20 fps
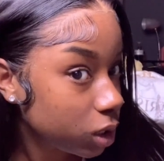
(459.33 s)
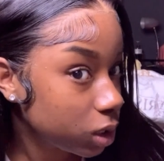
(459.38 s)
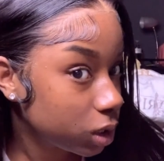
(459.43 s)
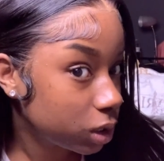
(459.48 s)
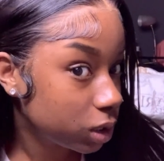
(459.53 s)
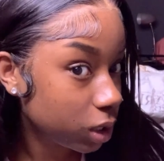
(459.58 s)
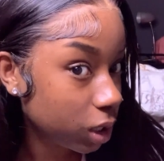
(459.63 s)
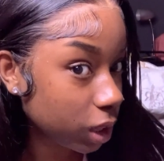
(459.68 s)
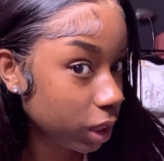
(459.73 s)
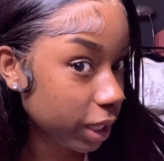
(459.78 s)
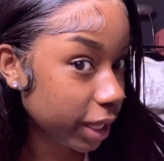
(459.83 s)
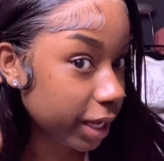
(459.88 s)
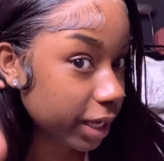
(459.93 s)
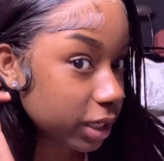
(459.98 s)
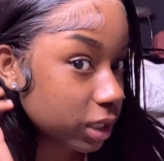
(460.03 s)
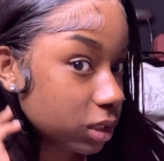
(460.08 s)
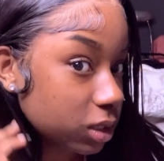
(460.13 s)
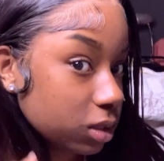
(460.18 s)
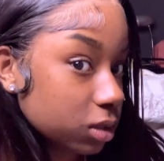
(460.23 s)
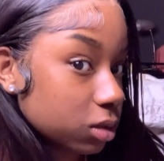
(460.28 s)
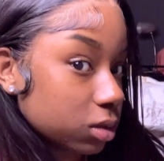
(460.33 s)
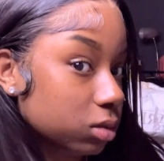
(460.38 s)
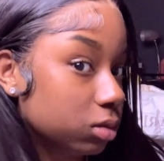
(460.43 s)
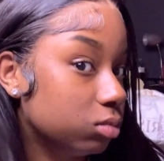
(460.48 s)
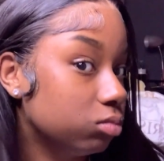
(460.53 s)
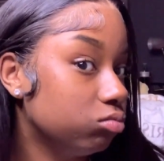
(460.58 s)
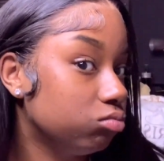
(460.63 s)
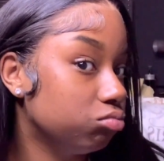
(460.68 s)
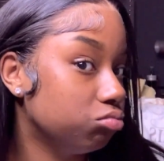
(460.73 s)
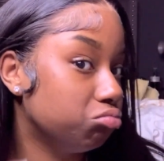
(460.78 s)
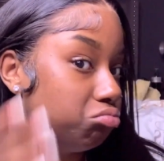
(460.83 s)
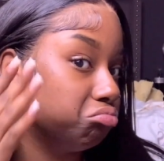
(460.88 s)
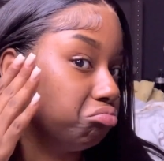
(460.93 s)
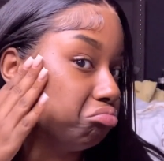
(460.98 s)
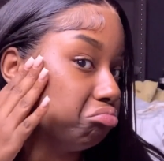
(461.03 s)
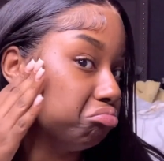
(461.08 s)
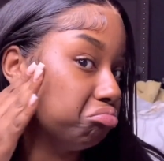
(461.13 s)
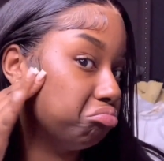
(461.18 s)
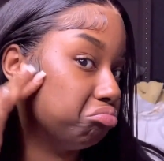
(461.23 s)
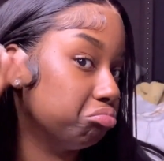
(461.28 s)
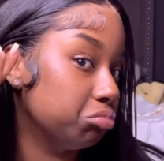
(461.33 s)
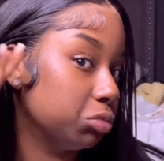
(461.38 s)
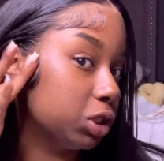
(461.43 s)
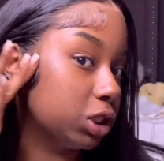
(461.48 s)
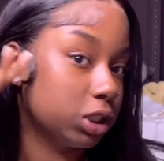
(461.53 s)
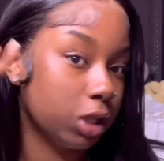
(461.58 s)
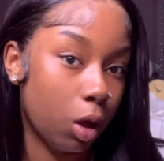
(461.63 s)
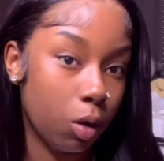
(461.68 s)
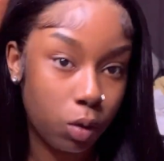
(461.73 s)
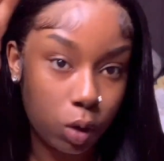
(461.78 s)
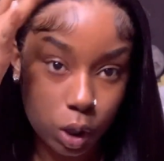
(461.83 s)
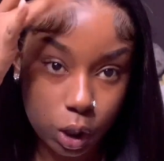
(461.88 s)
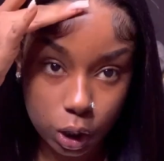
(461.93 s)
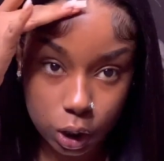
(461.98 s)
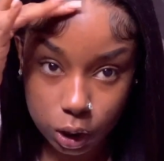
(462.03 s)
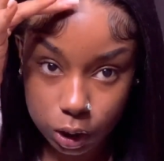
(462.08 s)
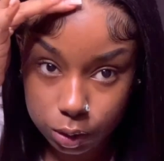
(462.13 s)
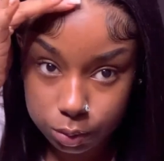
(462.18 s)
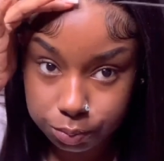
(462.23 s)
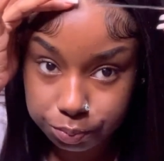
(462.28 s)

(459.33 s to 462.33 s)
the lace, so good.